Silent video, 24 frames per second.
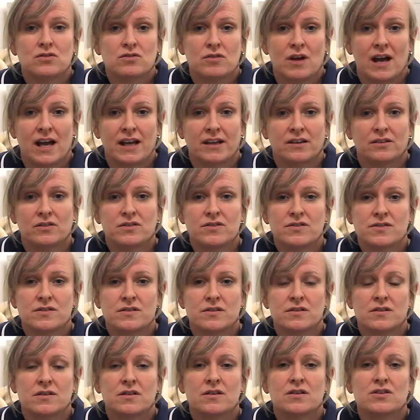trials.
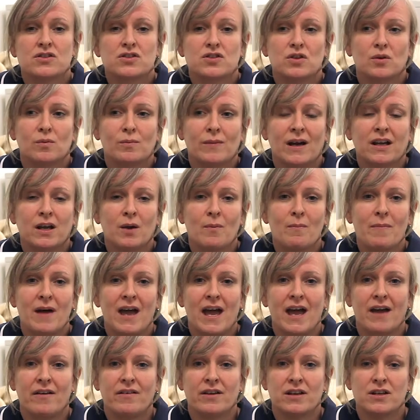Some are
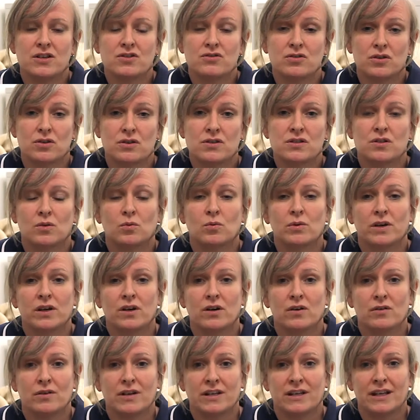comparing drugs that we
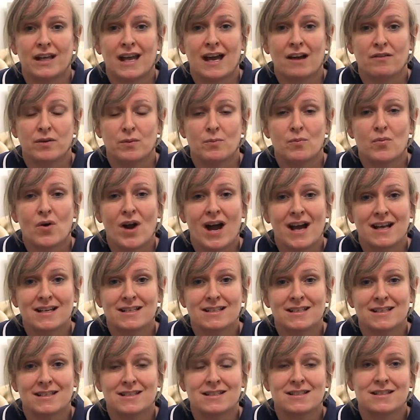already have in
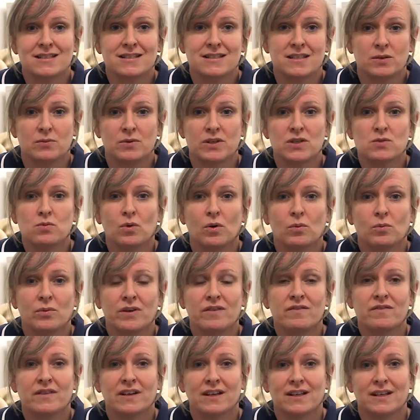practice to see which one we
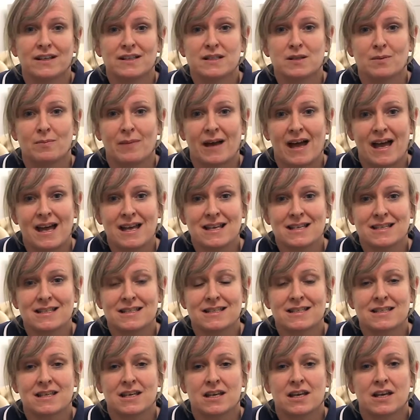feel is the best.